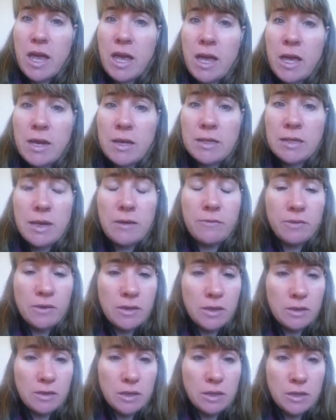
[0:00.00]
and
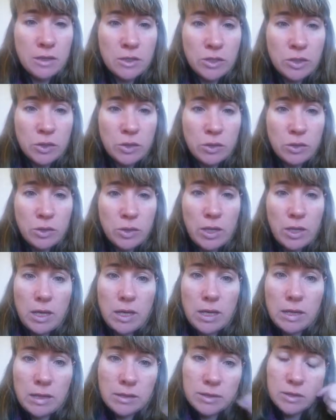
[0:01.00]
everything that I do
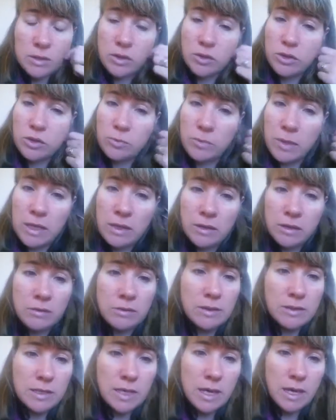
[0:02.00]
in social
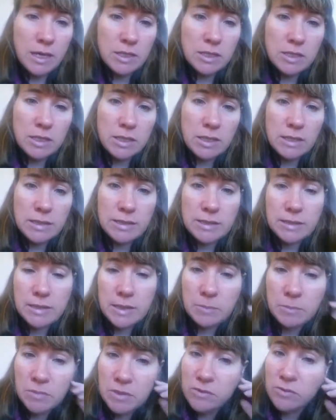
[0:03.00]
media is actually
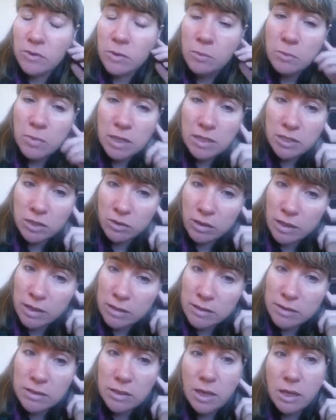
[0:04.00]
stems from my degree
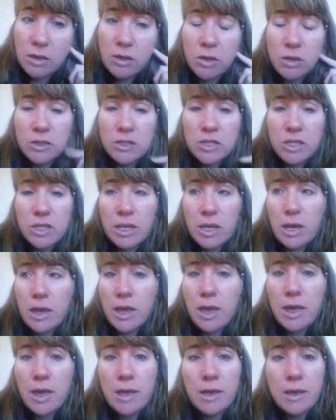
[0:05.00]
in psychology
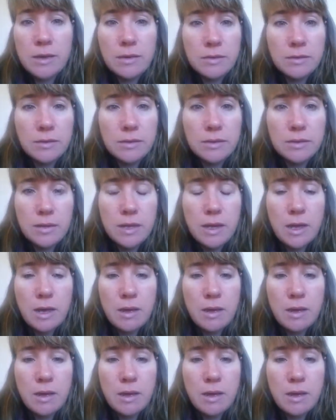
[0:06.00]
and